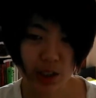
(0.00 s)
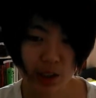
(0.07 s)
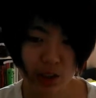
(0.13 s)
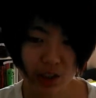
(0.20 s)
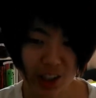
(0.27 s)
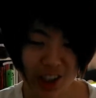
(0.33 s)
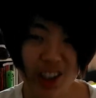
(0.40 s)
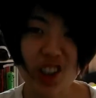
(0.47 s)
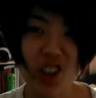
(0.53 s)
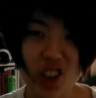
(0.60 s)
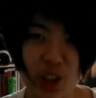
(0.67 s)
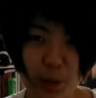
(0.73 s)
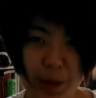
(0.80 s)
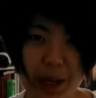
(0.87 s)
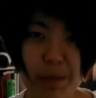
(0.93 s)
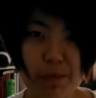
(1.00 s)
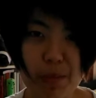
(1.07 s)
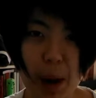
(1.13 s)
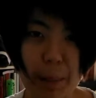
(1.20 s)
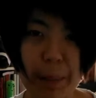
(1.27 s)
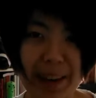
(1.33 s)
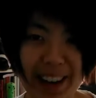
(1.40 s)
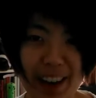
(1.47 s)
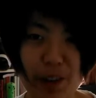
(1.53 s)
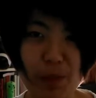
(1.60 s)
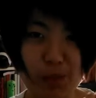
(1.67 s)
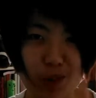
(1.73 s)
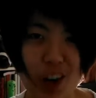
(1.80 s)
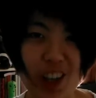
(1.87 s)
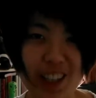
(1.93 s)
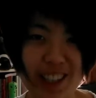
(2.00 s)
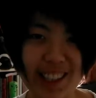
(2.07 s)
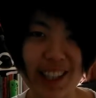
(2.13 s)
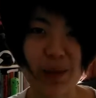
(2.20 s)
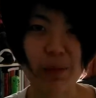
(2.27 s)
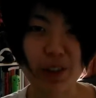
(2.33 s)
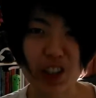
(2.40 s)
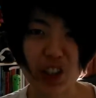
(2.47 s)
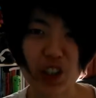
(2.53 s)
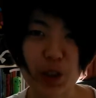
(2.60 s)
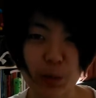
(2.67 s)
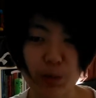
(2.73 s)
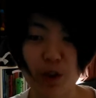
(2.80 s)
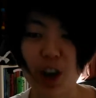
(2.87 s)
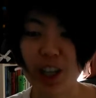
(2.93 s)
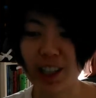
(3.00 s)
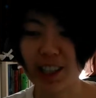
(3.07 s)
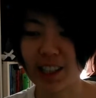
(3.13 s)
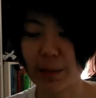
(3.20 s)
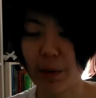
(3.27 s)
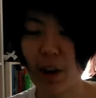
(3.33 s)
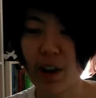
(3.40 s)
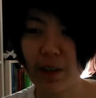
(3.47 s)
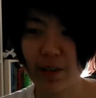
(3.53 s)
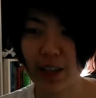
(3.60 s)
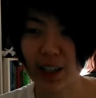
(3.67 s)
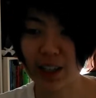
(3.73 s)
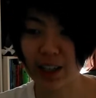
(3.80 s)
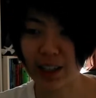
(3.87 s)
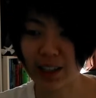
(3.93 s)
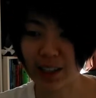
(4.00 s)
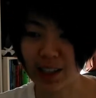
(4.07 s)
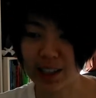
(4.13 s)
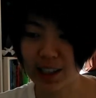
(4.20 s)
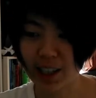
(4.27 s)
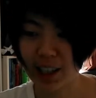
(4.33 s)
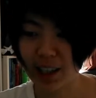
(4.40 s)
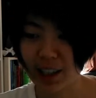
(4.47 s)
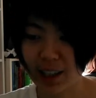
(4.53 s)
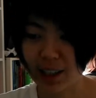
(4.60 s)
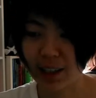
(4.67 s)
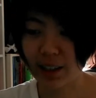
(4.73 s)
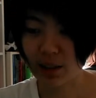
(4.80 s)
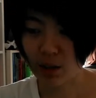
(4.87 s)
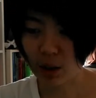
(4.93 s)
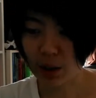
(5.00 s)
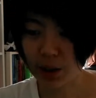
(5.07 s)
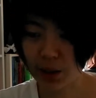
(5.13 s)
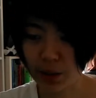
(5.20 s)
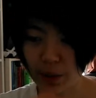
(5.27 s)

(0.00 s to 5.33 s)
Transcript: just mean pumping out products, like producing products. A part of it is also